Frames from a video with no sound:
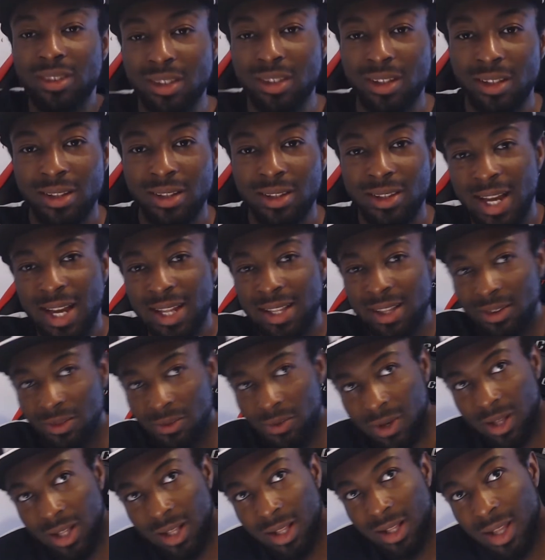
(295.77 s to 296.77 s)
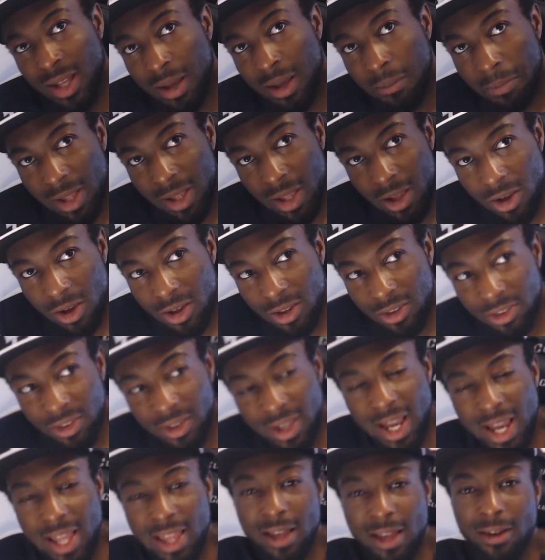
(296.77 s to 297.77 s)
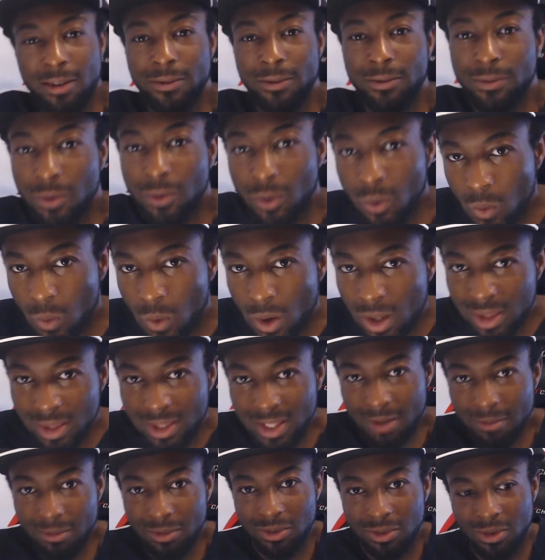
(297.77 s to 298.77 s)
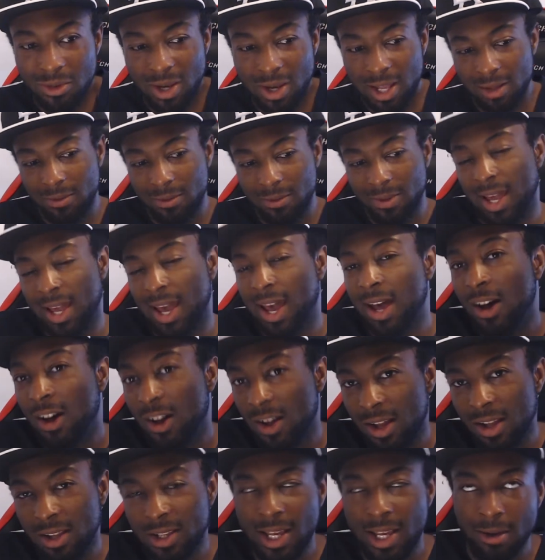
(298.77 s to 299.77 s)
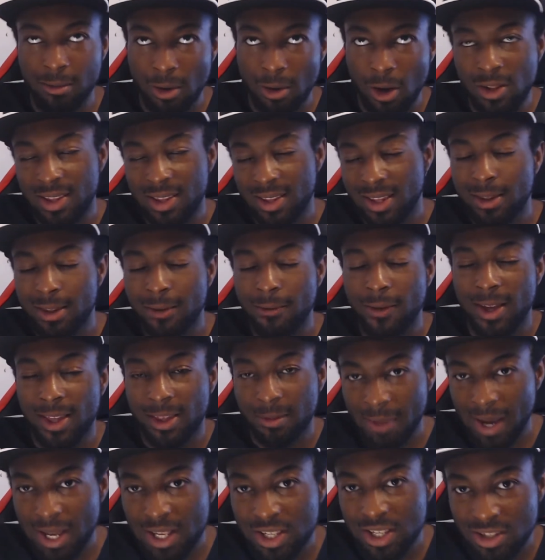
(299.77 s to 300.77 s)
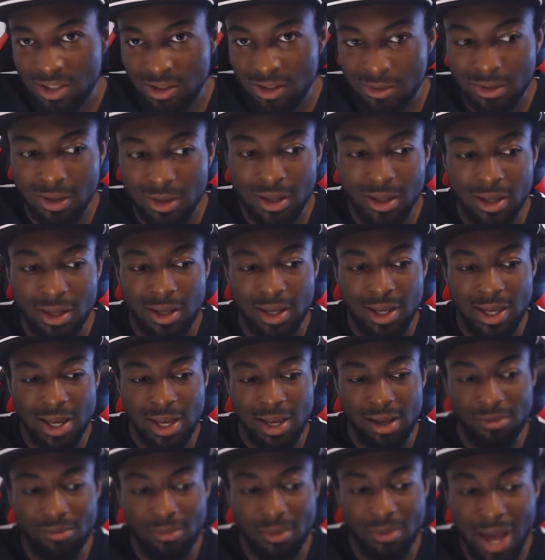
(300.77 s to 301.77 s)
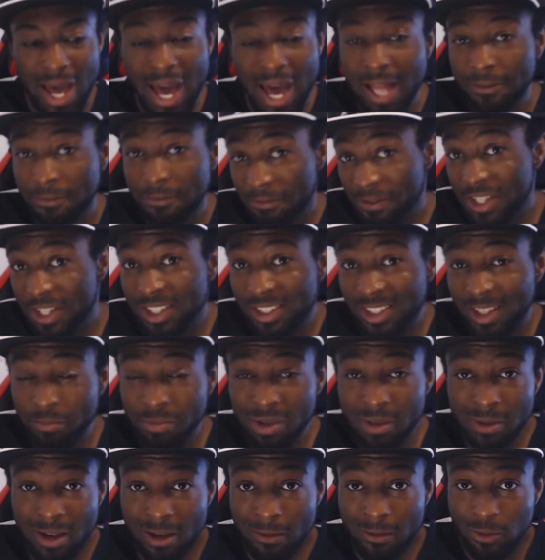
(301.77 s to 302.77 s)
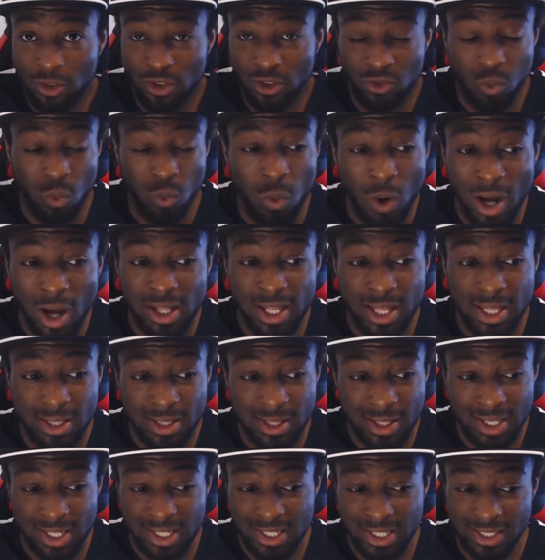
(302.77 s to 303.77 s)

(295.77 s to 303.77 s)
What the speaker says: that as well. But I also kind of want them to kind of like, on the sense of expansion, add features that people have just wanted. Like, they